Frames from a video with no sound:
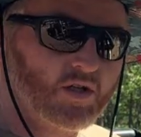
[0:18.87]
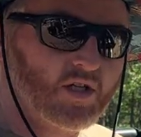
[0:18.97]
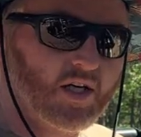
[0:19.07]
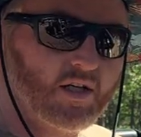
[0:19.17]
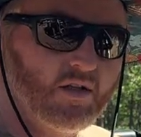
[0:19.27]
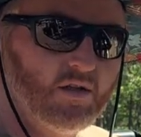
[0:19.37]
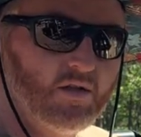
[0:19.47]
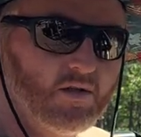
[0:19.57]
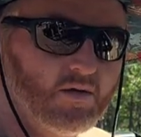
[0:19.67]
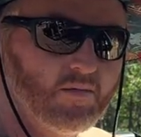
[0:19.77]
stick,
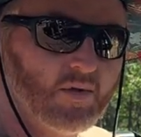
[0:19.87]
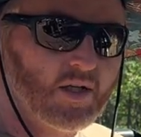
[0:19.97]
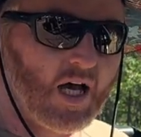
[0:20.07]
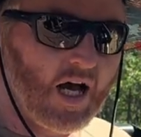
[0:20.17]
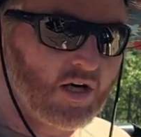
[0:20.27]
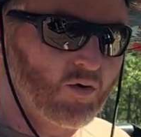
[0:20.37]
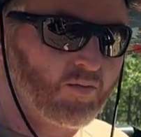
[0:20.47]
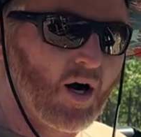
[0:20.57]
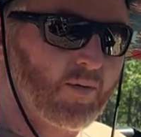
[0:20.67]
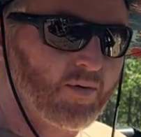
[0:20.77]
but the actual
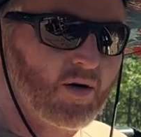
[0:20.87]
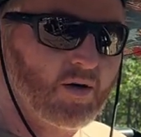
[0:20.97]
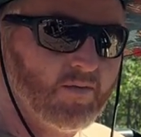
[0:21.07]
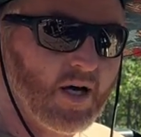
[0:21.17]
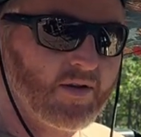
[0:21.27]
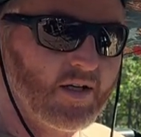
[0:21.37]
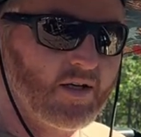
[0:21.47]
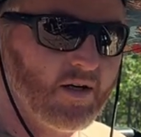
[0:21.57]
proper method